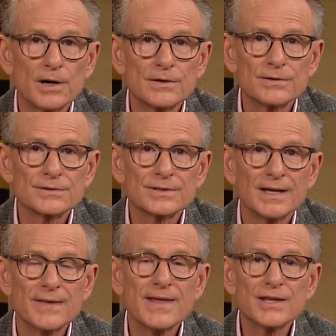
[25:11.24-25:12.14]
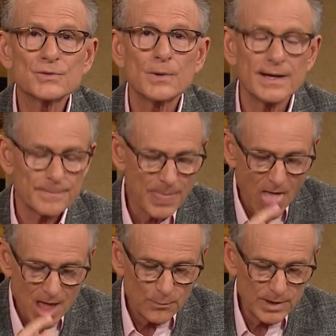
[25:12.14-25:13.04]
partners. And that's why
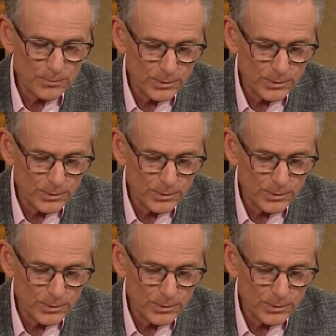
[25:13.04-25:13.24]
we,